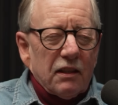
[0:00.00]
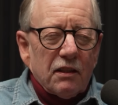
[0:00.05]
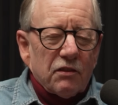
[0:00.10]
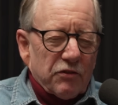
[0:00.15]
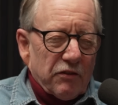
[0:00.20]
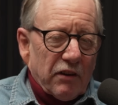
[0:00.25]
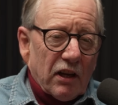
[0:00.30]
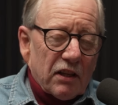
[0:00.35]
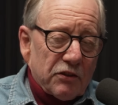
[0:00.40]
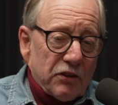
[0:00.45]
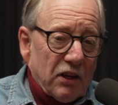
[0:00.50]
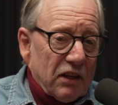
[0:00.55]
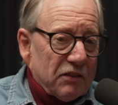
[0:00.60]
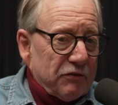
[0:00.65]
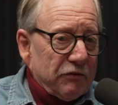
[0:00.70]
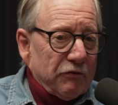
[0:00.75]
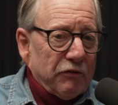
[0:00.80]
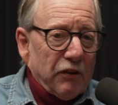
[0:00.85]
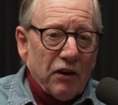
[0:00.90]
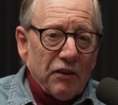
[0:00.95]
is, is,
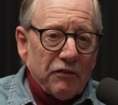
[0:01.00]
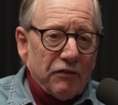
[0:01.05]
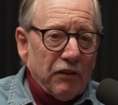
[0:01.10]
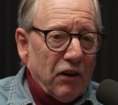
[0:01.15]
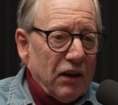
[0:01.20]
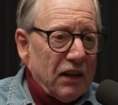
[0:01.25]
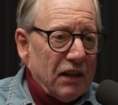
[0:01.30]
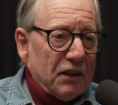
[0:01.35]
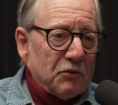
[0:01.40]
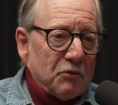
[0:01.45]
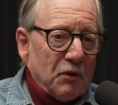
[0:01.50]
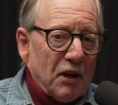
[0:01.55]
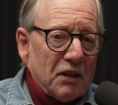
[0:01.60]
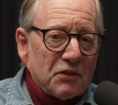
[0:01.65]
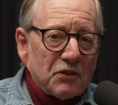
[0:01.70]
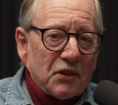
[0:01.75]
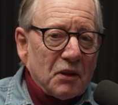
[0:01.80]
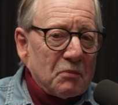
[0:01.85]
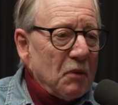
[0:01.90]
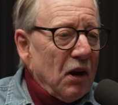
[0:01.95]
is very, very
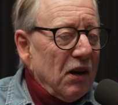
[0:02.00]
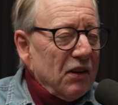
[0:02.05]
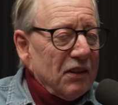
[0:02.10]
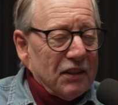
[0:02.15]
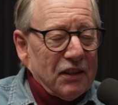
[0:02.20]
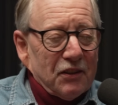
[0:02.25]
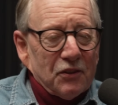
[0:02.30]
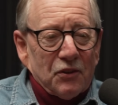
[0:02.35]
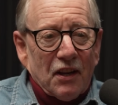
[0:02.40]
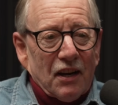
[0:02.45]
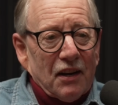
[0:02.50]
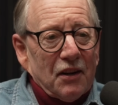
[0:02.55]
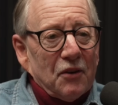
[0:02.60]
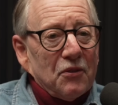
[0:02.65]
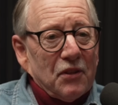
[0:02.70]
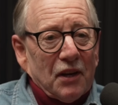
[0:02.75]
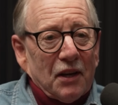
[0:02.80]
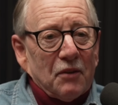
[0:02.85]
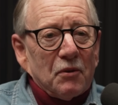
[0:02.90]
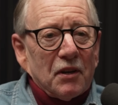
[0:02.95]
interesting molecule. And I
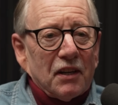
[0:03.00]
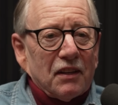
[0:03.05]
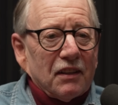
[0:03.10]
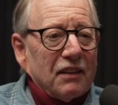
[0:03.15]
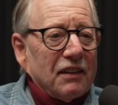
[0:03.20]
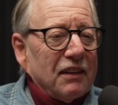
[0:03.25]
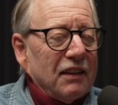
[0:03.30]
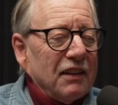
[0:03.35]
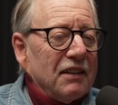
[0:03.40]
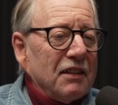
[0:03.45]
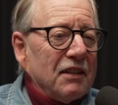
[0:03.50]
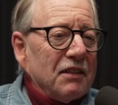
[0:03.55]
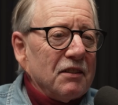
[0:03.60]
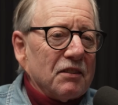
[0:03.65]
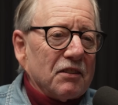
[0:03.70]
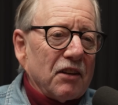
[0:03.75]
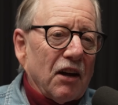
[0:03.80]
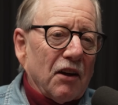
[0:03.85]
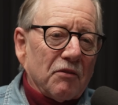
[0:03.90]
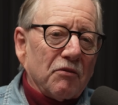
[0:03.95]
don't think we could
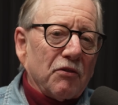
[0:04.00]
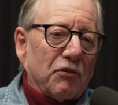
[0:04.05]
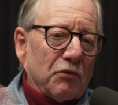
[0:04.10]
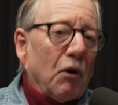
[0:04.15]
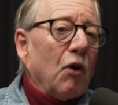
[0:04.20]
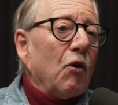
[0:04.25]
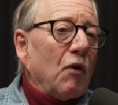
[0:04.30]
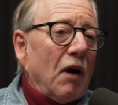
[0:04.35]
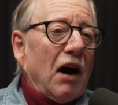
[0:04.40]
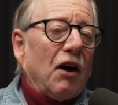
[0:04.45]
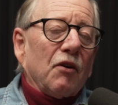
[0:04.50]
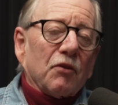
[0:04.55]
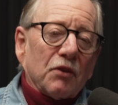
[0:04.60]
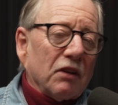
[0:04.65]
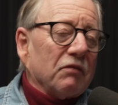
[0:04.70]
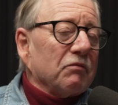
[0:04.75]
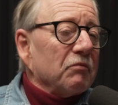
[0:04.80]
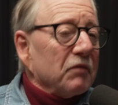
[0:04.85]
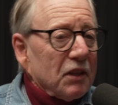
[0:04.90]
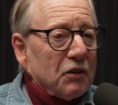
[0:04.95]
uh, throw
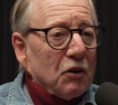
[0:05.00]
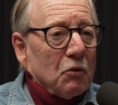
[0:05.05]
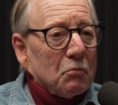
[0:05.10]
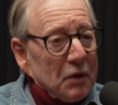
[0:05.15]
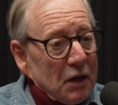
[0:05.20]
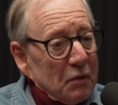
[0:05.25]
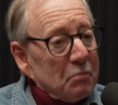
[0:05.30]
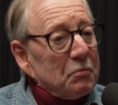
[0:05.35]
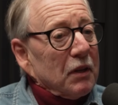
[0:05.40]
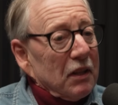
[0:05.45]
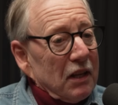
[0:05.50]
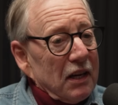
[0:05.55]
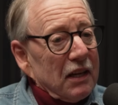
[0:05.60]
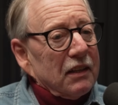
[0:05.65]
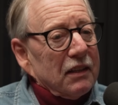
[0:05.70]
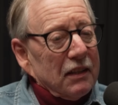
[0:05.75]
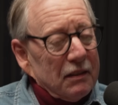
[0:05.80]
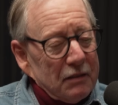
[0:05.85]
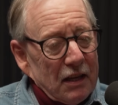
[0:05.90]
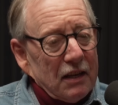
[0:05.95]
out, you know,
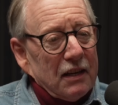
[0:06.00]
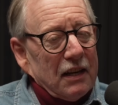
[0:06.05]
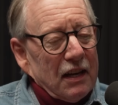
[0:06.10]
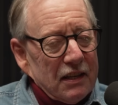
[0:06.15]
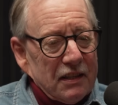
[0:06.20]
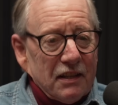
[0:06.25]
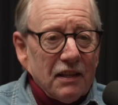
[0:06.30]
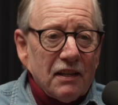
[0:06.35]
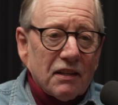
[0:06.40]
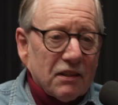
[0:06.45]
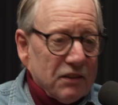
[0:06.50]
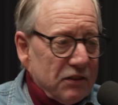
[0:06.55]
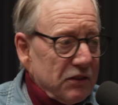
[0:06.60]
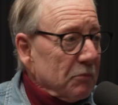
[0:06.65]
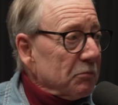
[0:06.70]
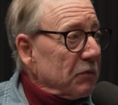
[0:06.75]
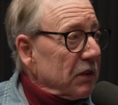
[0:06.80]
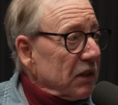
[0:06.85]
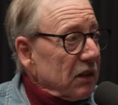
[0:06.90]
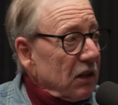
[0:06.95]
manipulating NAD yep. as
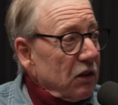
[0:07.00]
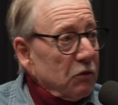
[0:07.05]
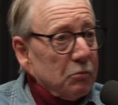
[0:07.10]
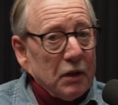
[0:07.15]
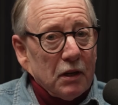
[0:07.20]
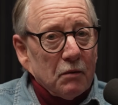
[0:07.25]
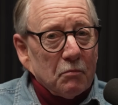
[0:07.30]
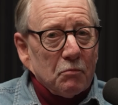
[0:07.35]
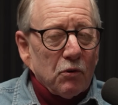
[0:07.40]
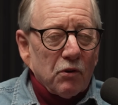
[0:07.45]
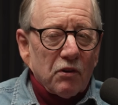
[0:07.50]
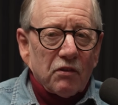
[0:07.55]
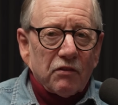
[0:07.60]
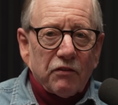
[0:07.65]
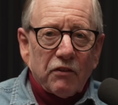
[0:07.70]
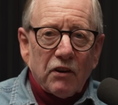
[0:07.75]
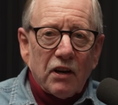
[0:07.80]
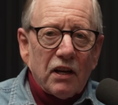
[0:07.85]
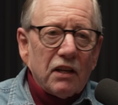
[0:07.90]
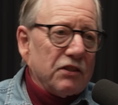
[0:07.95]
something that could be
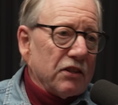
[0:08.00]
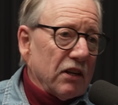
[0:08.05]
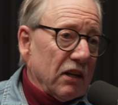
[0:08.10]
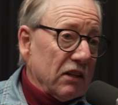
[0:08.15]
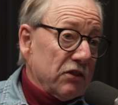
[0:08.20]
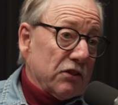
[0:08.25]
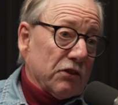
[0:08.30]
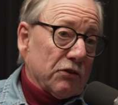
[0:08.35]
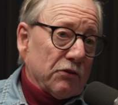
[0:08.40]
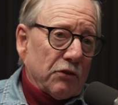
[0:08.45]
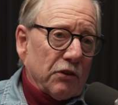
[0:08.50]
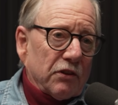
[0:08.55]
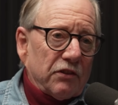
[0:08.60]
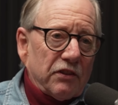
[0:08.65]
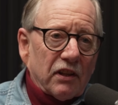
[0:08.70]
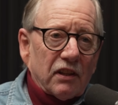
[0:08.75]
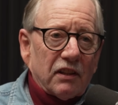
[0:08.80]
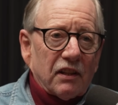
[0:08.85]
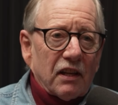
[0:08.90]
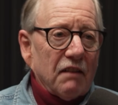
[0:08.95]
important for aging. I just don't
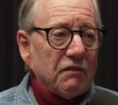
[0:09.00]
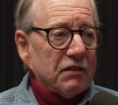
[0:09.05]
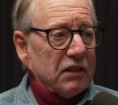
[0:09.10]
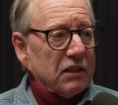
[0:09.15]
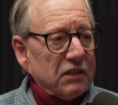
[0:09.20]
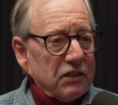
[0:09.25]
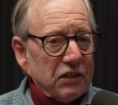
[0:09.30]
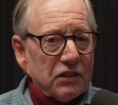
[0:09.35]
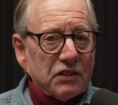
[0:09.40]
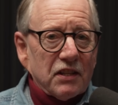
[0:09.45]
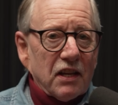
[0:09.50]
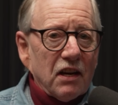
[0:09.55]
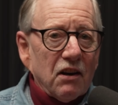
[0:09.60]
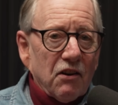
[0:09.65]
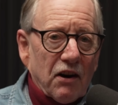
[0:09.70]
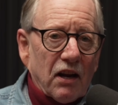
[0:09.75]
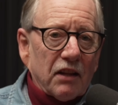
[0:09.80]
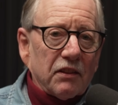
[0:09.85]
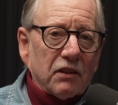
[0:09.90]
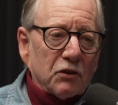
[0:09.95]
think the evidence is
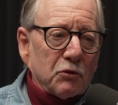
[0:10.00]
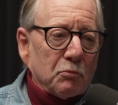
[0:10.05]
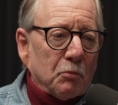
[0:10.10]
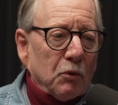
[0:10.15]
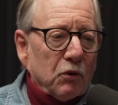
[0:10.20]
there at this